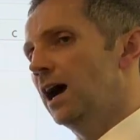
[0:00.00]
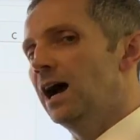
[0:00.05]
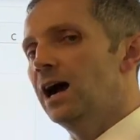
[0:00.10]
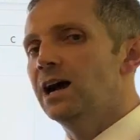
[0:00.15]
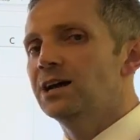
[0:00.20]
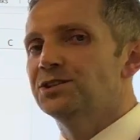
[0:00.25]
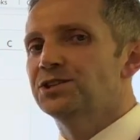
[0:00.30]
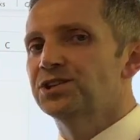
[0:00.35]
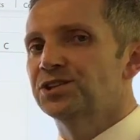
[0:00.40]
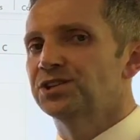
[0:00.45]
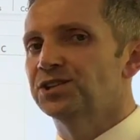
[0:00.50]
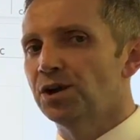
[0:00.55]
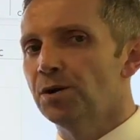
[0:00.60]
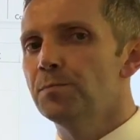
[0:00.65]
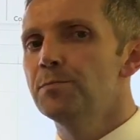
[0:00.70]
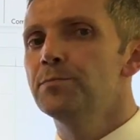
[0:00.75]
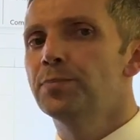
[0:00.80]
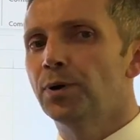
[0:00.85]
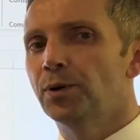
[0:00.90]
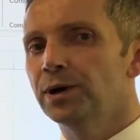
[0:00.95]
At
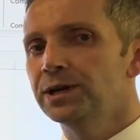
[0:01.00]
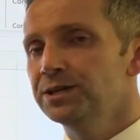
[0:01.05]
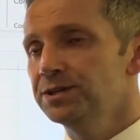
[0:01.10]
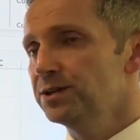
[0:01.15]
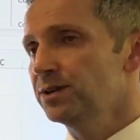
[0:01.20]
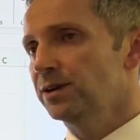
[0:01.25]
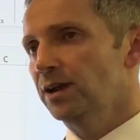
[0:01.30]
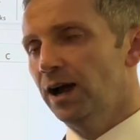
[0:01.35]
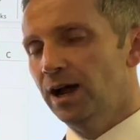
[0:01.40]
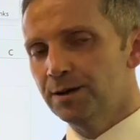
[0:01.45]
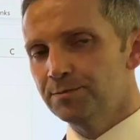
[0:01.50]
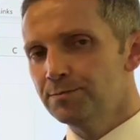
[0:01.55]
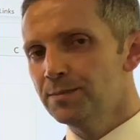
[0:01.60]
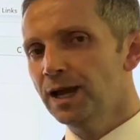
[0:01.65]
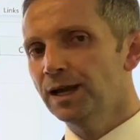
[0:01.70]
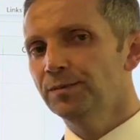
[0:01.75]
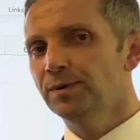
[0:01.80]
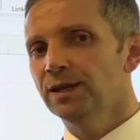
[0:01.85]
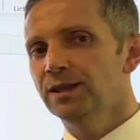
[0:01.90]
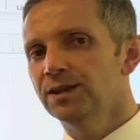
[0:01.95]
some point, and
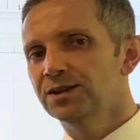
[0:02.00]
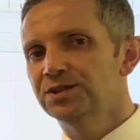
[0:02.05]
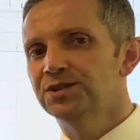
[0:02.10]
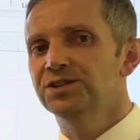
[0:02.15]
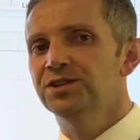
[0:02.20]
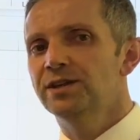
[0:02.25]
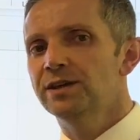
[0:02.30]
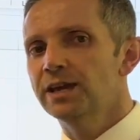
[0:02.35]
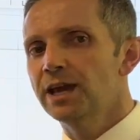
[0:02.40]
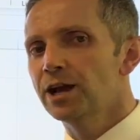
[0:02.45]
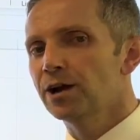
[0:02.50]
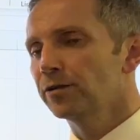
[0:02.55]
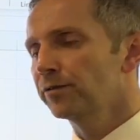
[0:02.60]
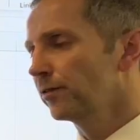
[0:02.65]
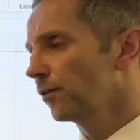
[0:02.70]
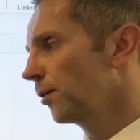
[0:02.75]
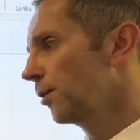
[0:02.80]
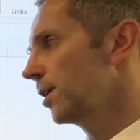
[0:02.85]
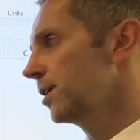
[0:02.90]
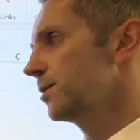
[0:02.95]
maybe this is the year
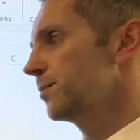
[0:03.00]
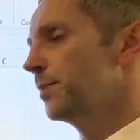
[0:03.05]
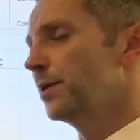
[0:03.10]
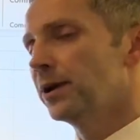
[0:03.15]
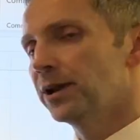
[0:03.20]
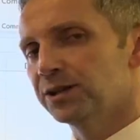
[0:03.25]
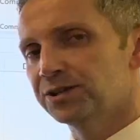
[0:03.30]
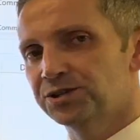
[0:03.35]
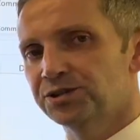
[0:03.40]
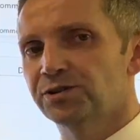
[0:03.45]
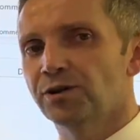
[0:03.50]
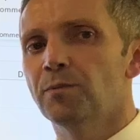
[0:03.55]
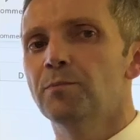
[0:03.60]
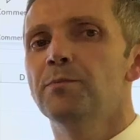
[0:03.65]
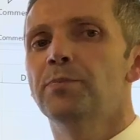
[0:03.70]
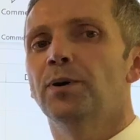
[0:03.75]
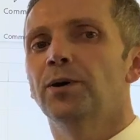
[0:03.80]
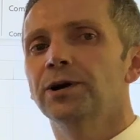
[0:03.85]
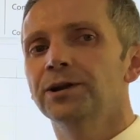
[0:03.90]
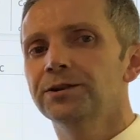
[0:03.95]
for it, but at some
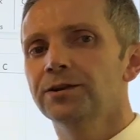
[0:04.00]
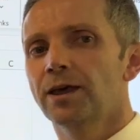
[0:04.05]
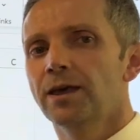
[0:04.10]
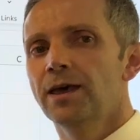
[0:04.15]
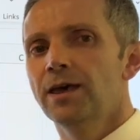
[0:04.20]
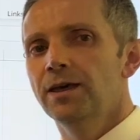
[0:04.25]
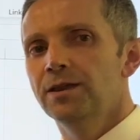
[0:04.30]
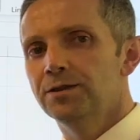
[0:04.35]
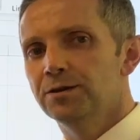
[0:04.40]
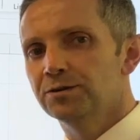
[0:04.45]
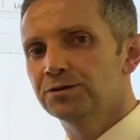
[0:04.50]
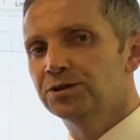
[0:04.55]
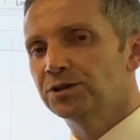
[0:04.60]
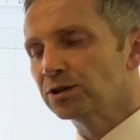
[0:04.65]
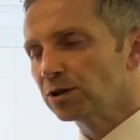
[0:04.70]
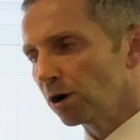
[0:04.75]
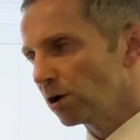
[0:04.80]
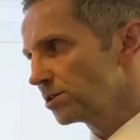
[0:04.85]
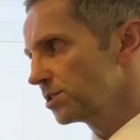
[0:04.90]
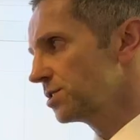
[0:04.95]
point there's
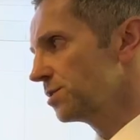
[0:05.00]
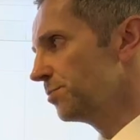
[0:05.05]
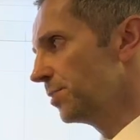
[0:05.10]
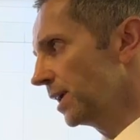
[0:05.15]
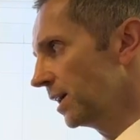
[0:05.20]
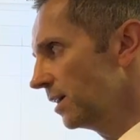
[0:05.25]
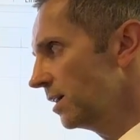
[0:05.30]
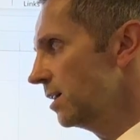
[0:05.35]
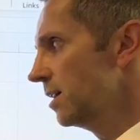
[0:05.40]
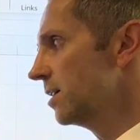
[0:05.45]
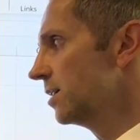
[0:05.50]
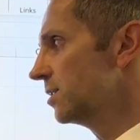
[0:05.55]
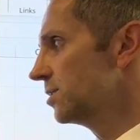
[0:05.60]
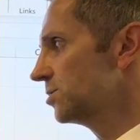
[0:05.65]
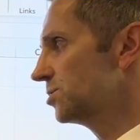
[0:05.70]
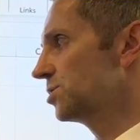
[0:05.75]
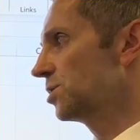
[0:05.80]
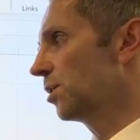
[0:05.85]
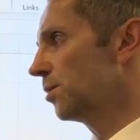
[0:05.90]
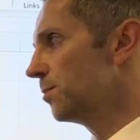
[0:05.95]
got to be
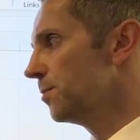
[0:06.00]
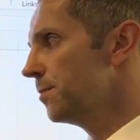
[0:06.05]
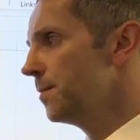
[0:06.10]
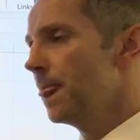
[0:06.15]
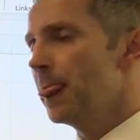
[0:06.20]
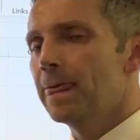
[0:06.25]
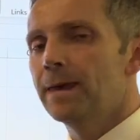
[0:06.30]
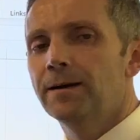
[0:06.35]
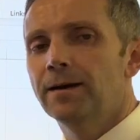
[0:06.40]
some